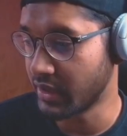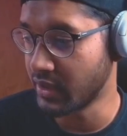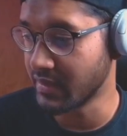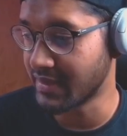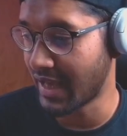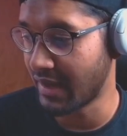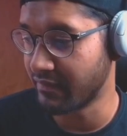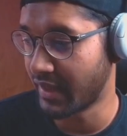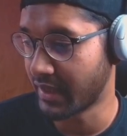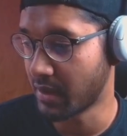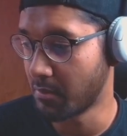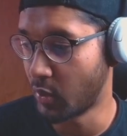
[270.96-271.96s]
does have
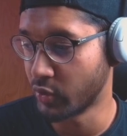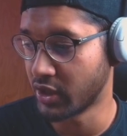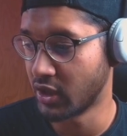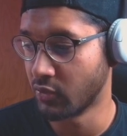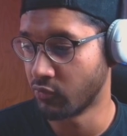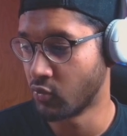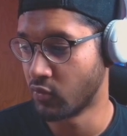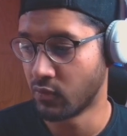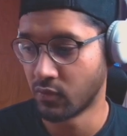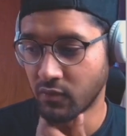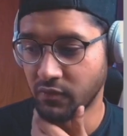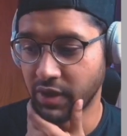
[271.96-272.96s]
like multilingual
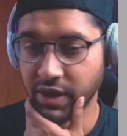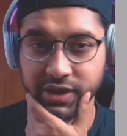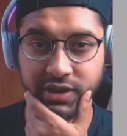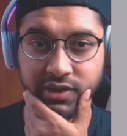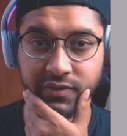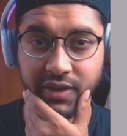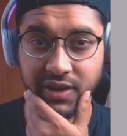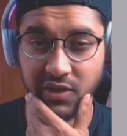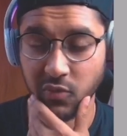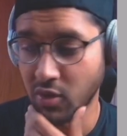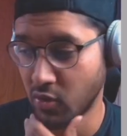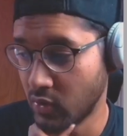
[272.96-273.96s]
versions of it
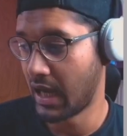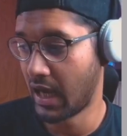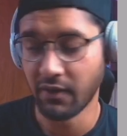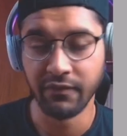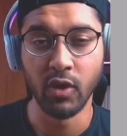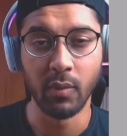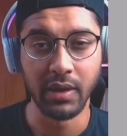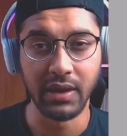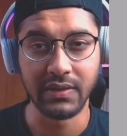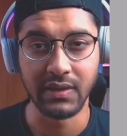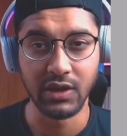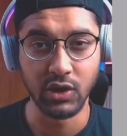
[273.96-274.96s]
as well. I've not
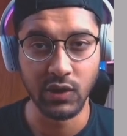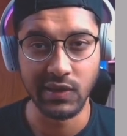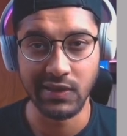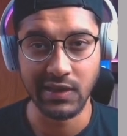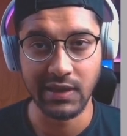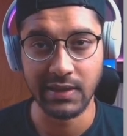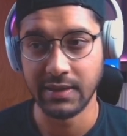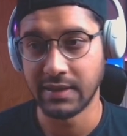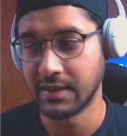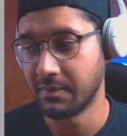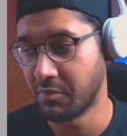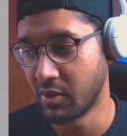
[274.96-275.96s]
personally used it,
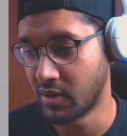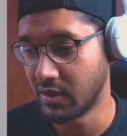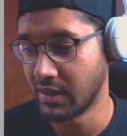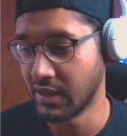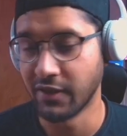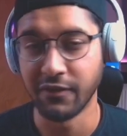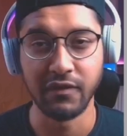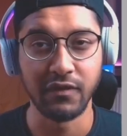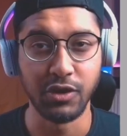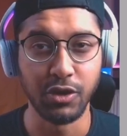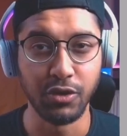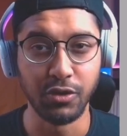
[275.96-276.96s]
but if
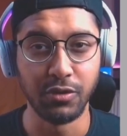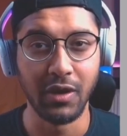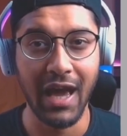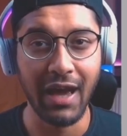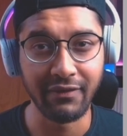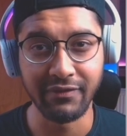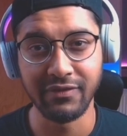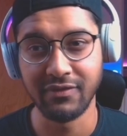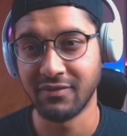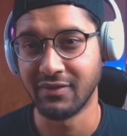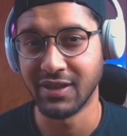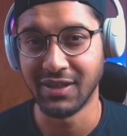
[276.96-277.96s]
you have
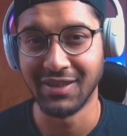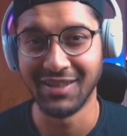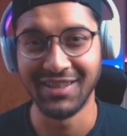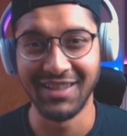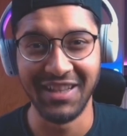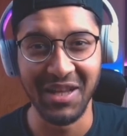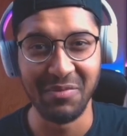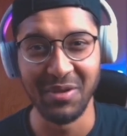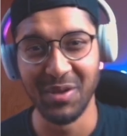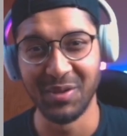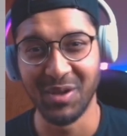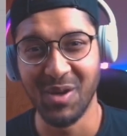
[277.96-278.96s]
then let me
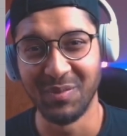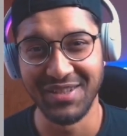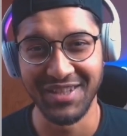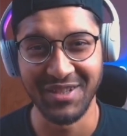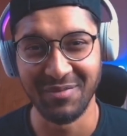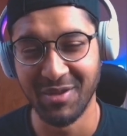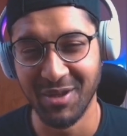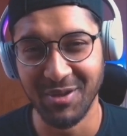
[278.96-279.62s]
know in the comment section below.